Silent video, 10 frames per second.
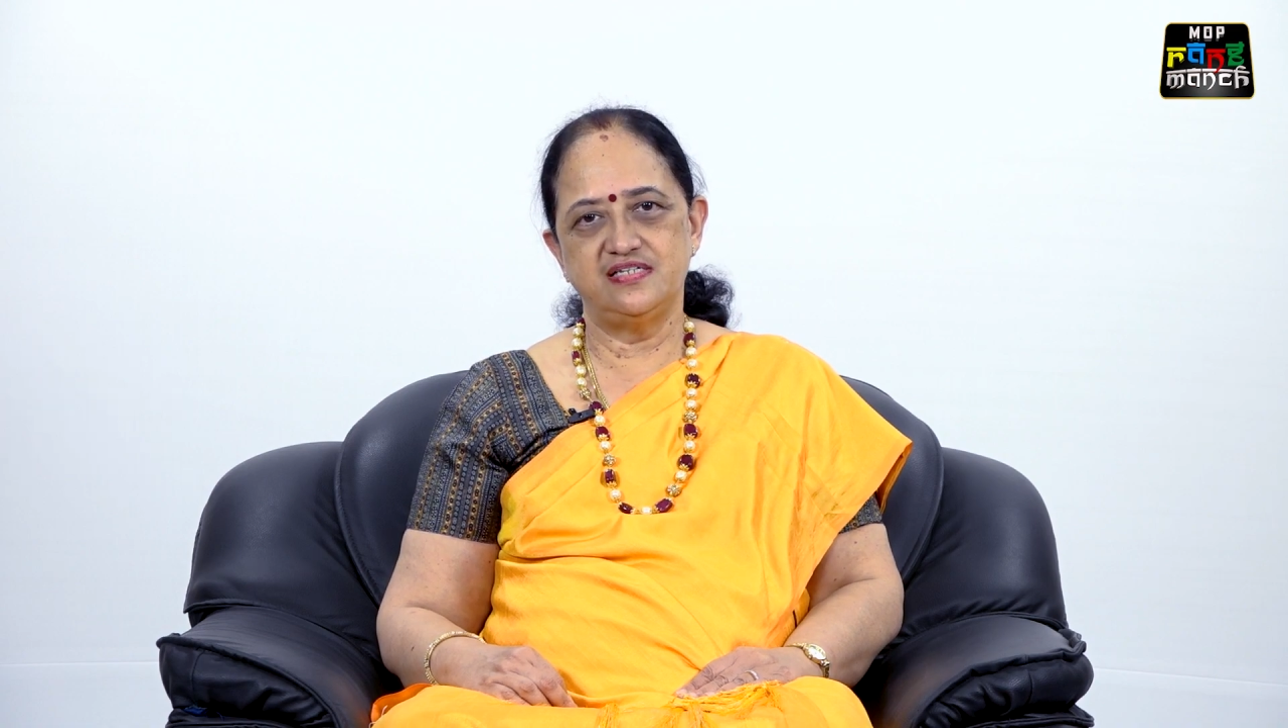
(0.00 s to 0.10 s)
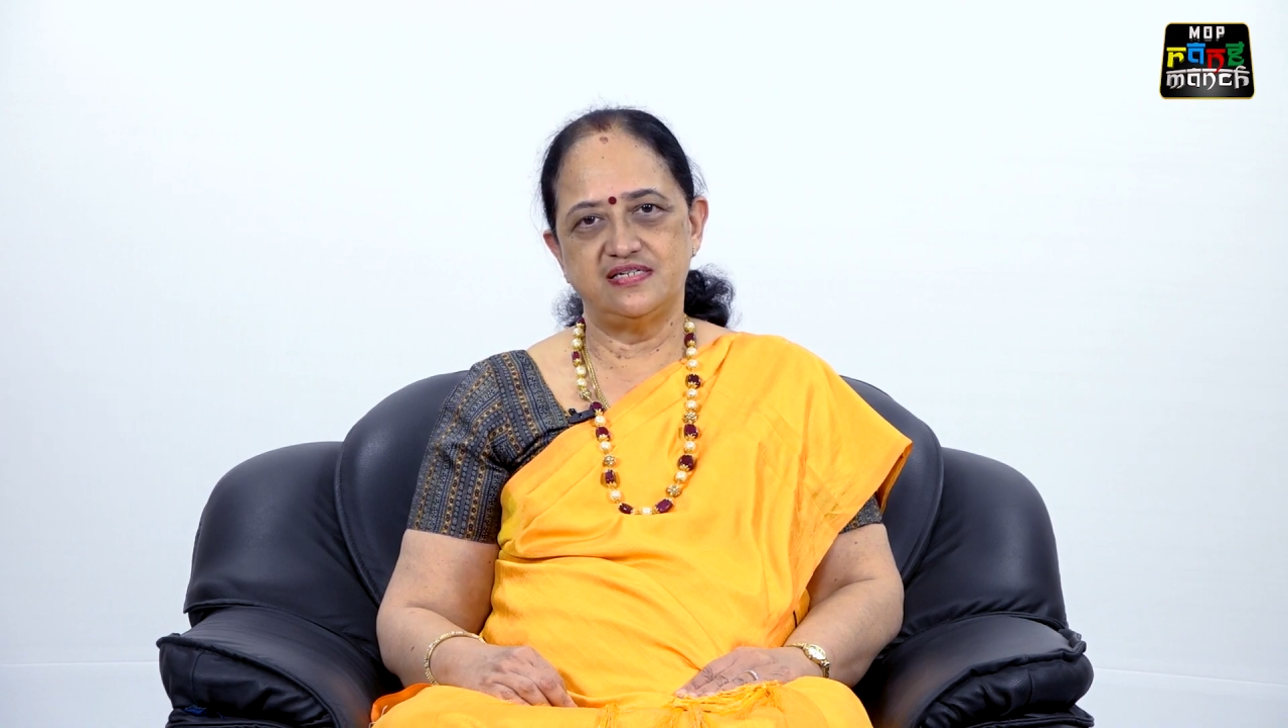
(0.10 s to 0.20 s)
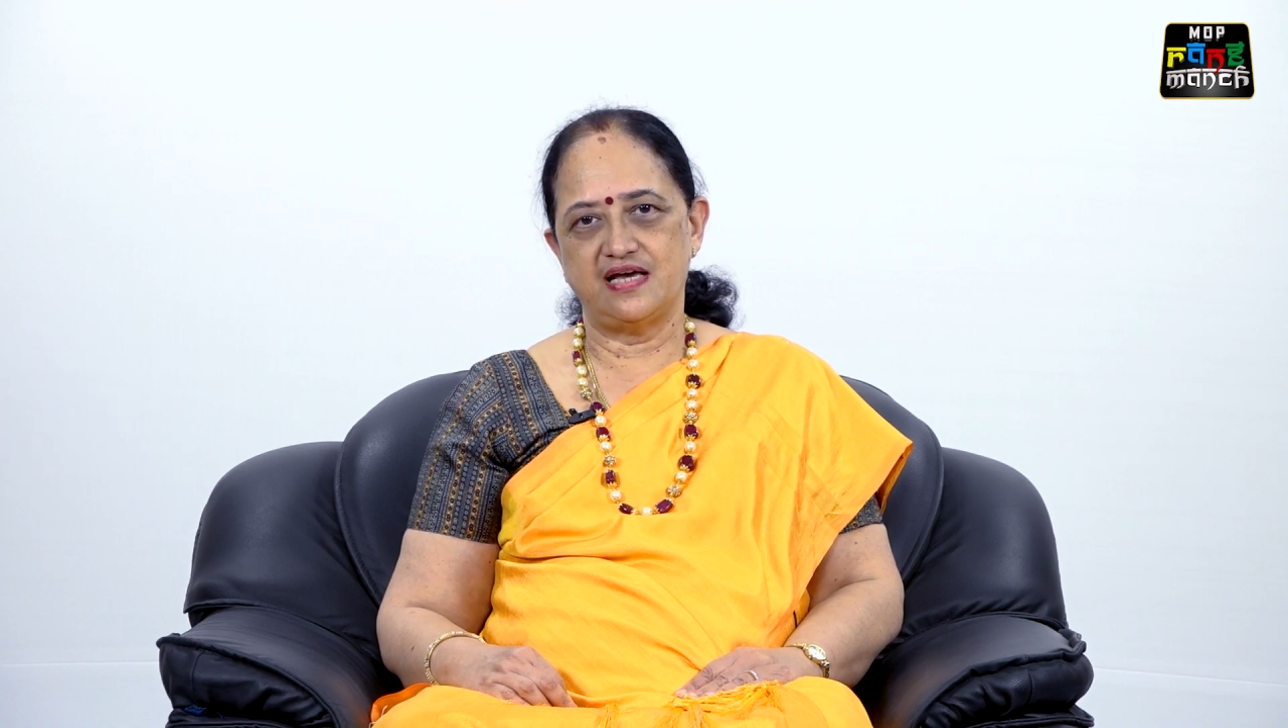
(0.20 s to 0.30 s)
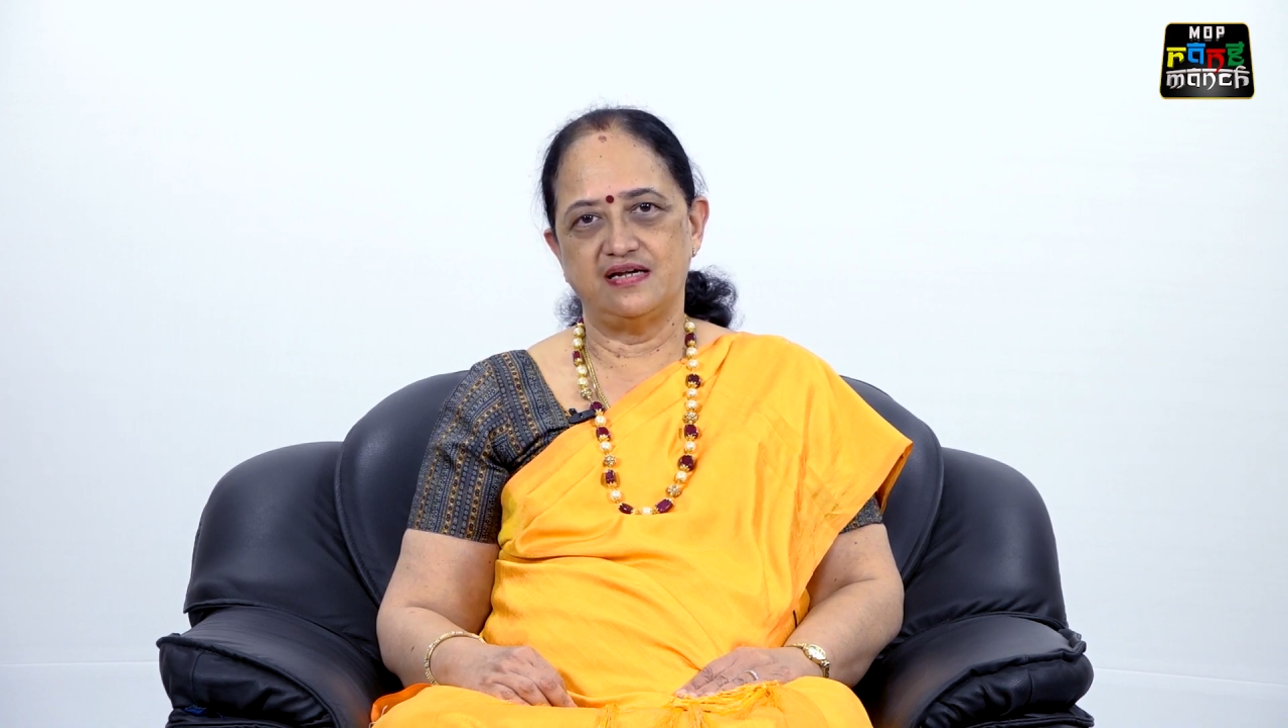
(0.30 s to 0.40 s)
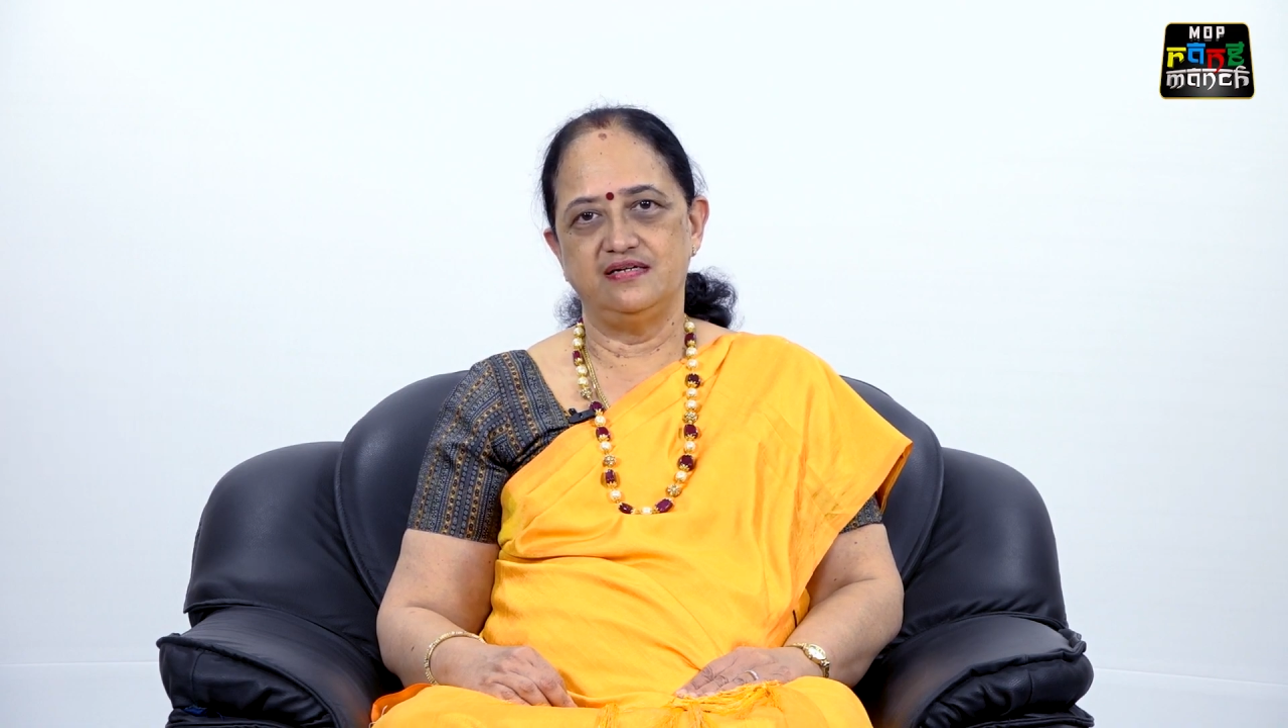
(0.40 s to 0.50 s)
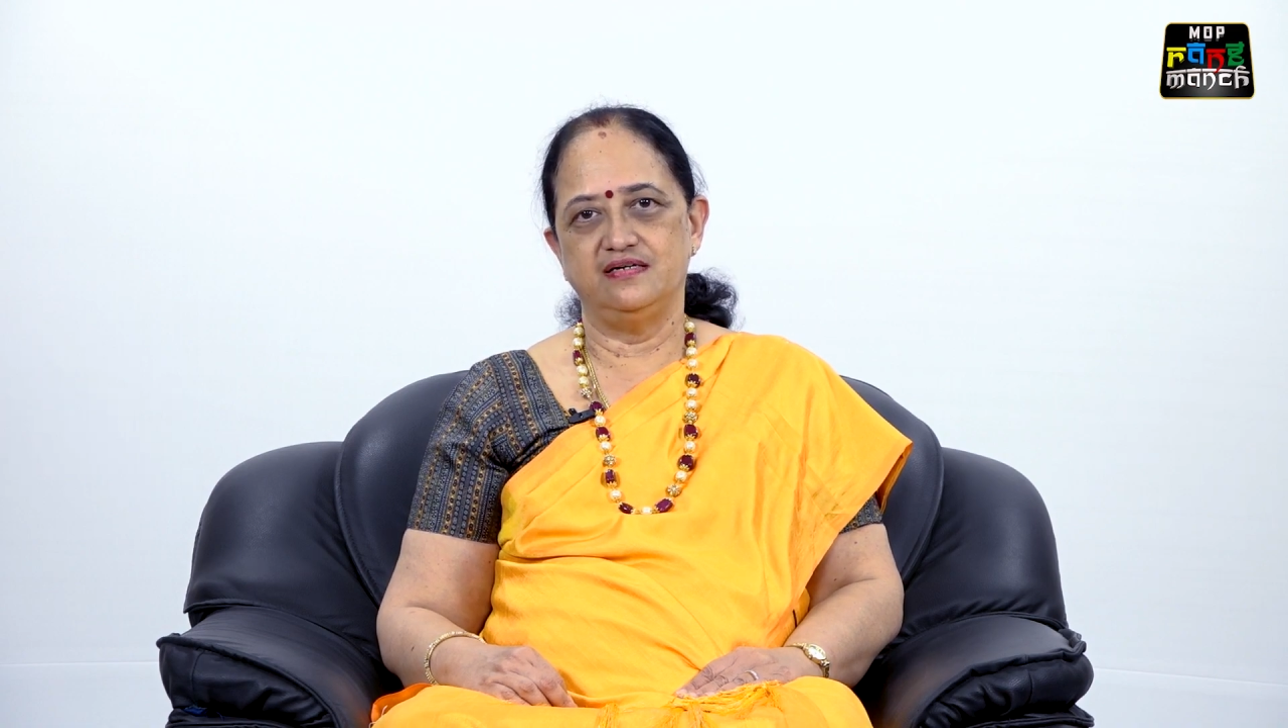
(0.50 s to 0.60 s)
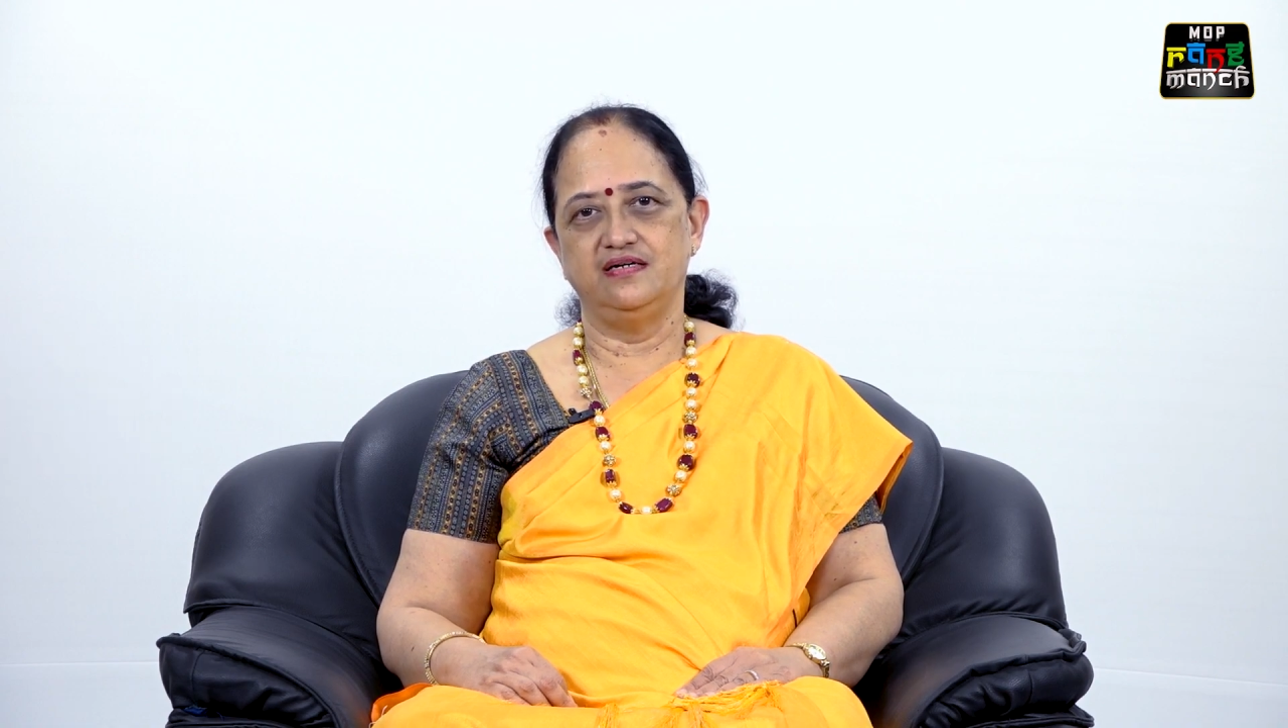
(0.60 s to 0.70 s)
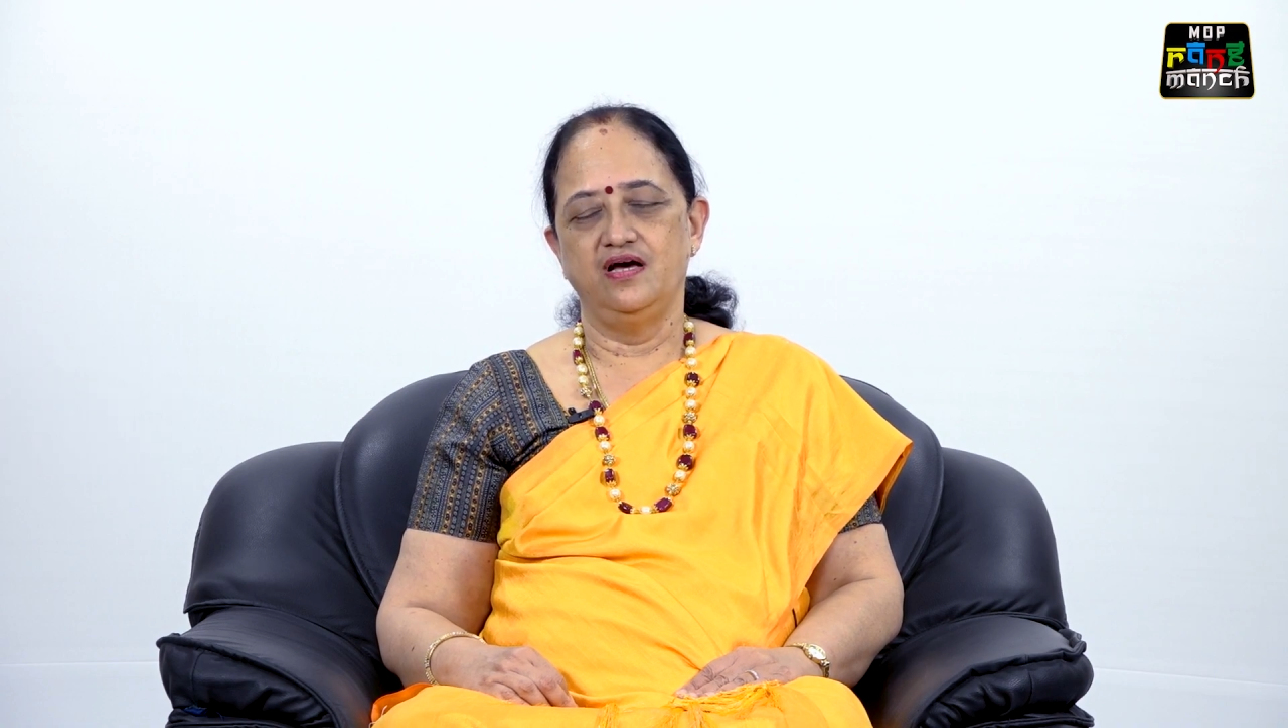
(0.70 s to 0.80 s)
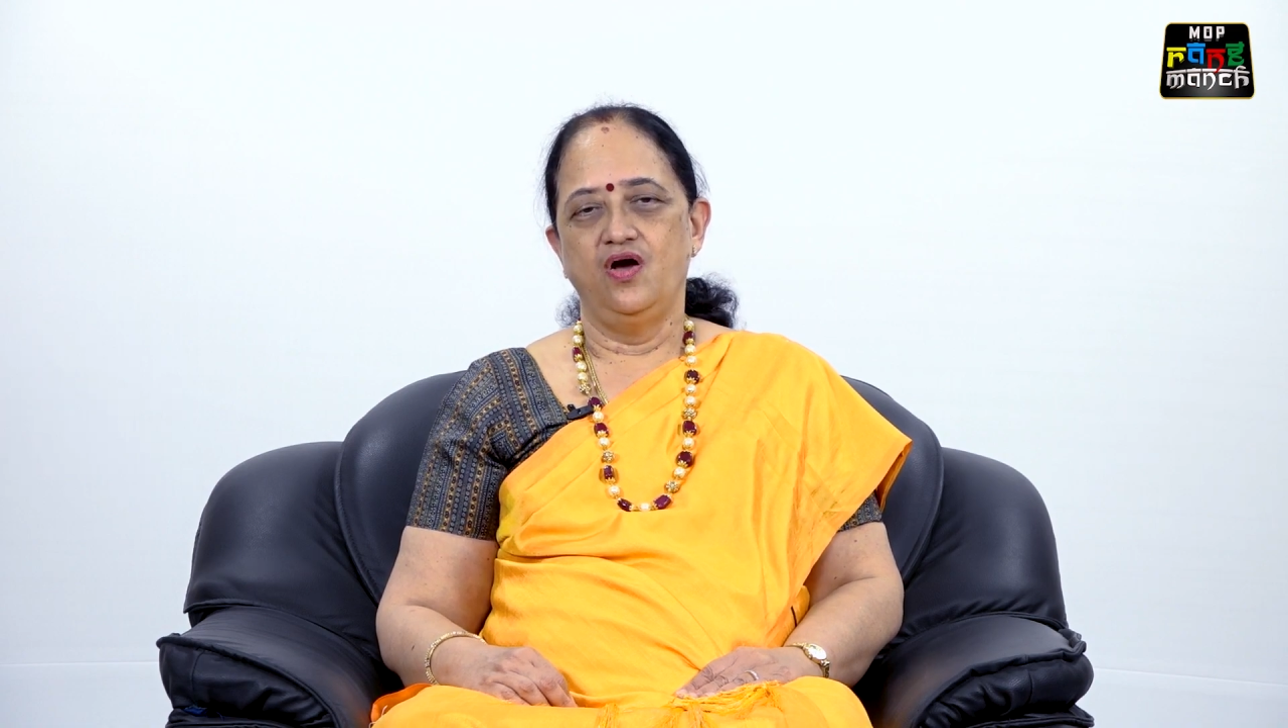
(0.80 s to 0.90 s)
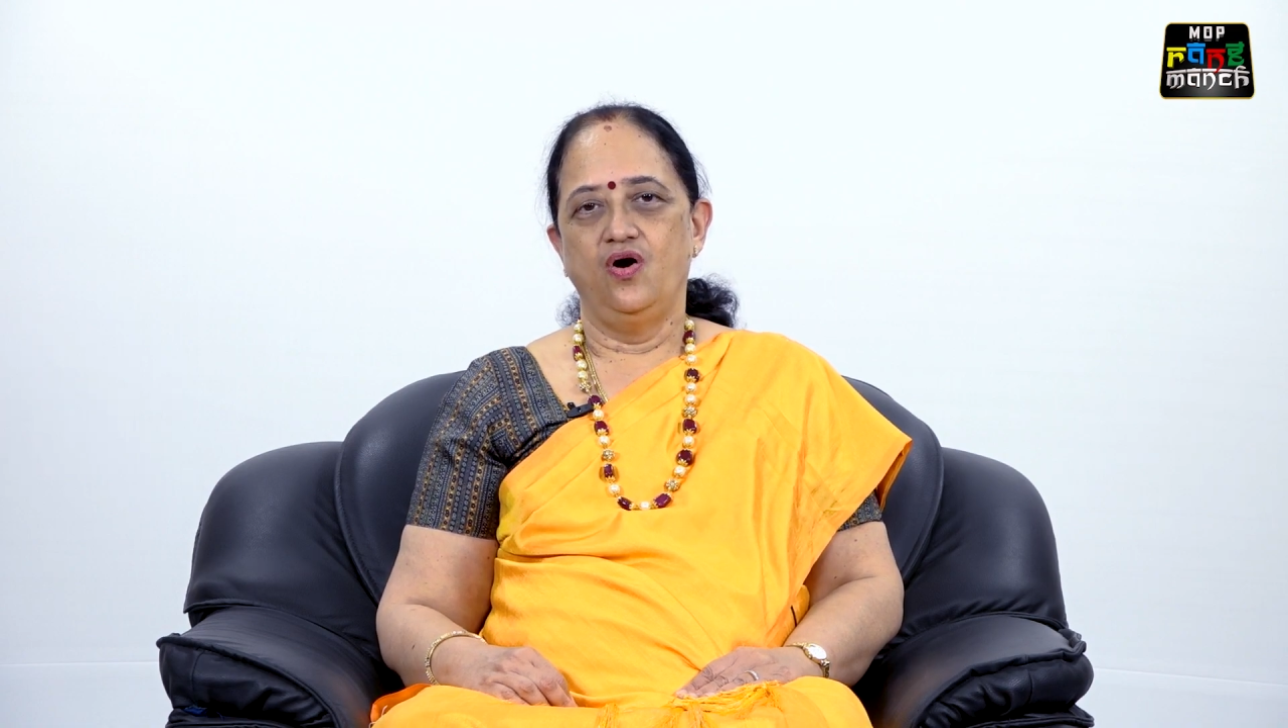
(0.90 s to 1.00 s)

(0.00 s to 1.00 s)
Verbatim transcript: standard